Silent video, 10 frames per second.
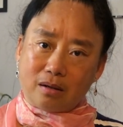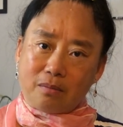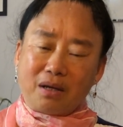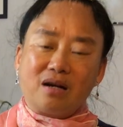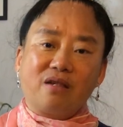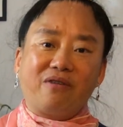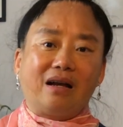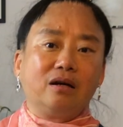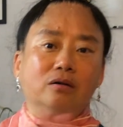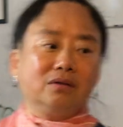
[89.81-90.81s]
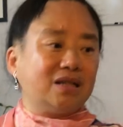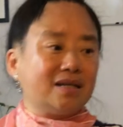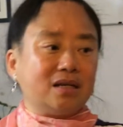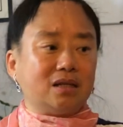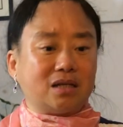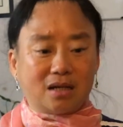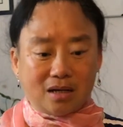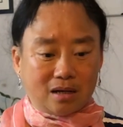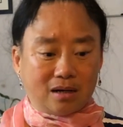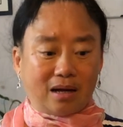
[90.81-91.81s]
Because Falun Gong doesn't
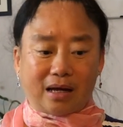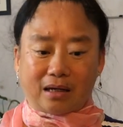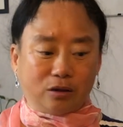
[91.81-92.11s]
like